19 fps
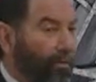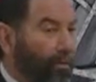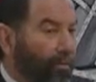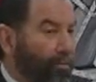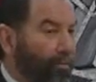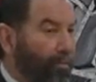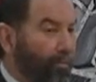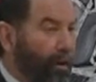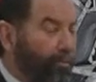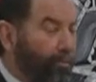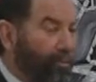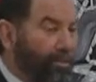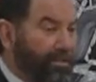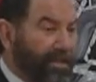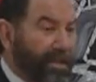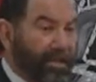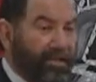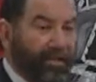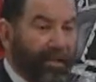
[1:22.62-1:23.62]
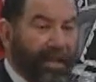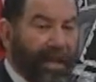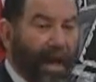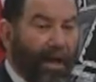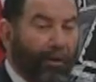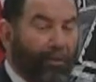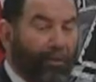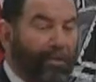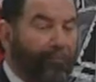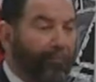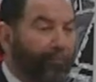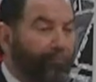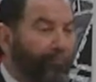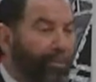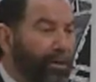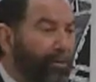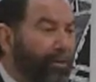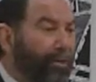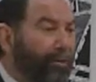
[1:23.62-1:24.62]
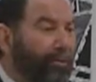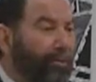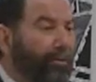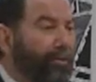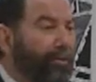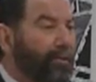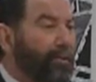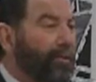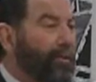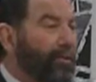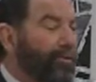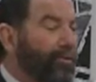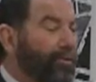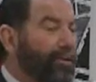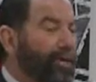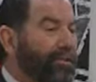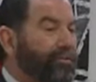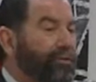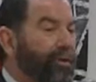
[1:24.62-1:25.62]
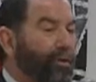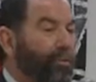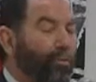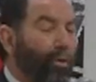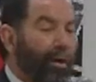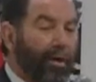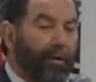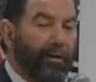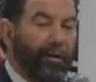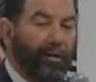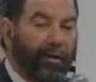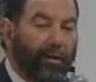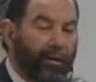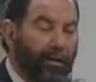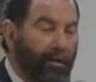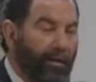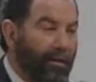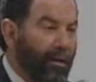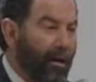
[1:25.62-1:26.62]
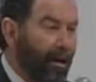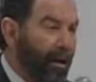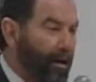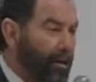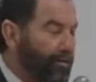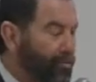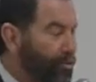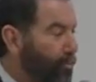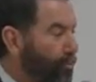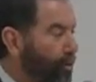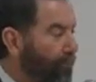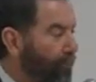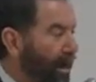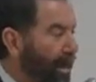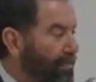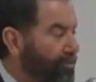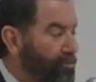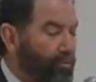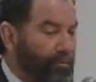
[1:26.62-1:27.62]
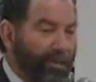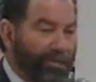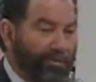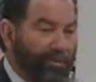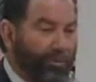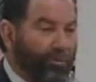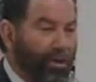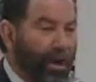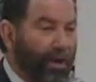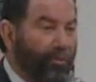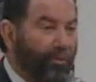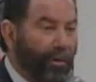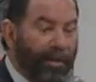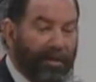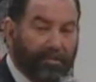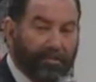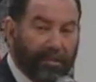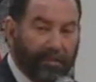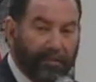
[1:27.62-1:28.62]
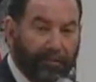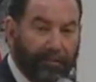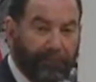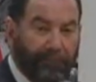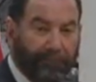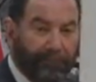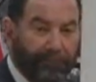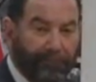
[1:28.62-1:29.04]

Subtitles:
representing the County of Imperial, District 1, our Supervisor, Mr. John Renison,